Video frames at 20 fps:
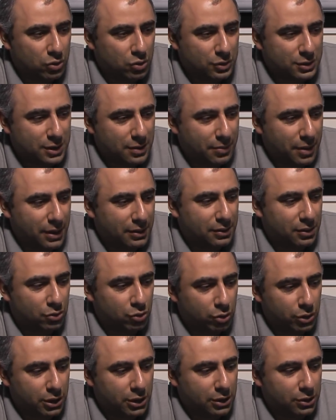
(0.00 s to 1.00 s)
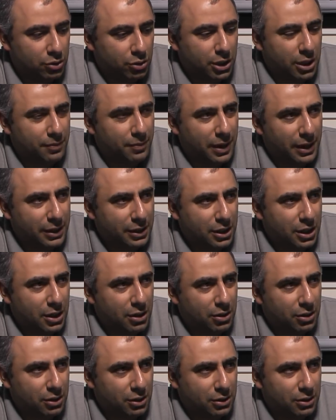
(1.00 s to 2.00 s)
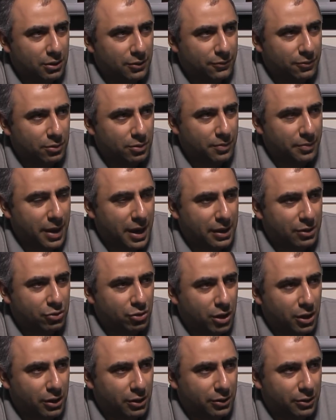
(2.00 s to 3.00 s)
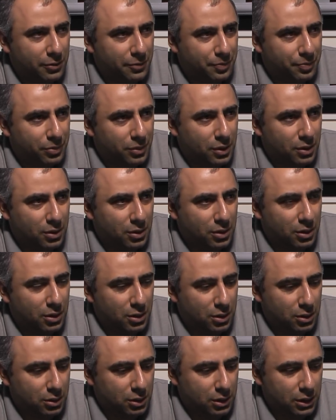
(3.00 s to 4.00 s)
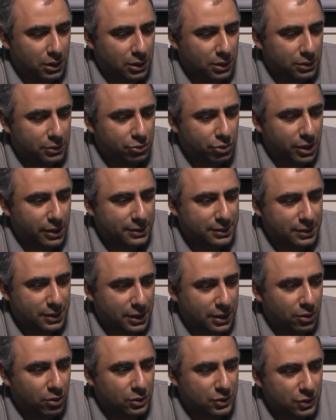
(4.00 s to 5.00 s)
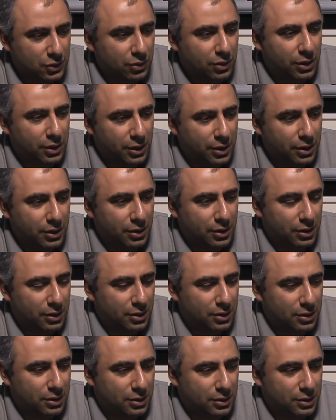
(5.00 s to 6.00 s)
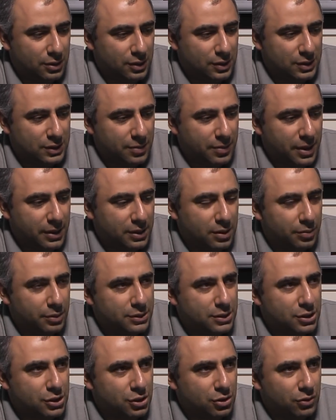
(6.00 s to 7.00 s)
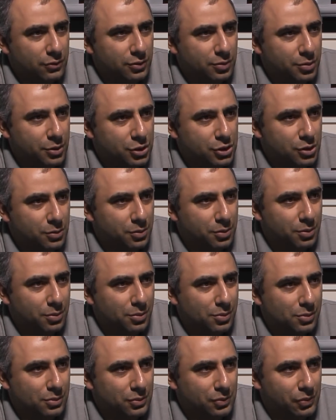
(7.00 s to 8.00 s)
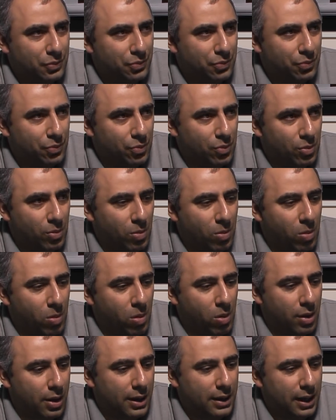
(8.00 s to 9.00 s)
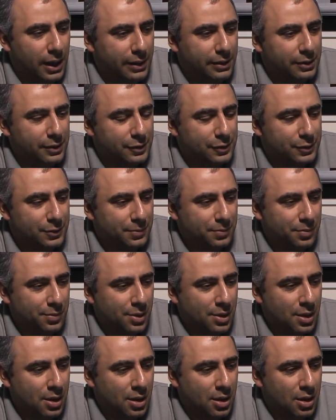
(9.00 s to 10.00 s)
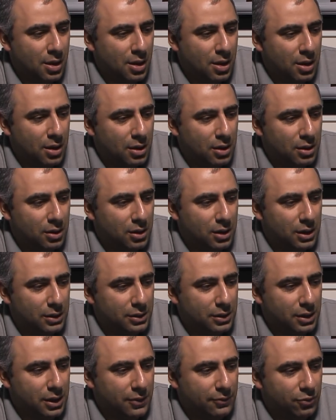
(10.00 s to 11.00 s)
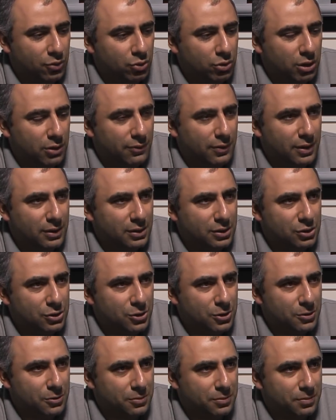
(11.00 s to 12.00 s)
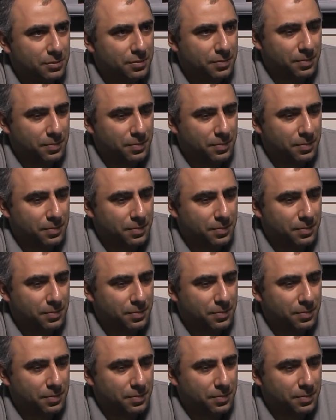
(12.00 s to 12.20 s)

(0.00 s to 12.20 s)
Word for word: To cement, to, to get my king uh, from the back rank uh, uh, threats and also uh, cement the position of the bishop. I like this. I think I have good advantage here.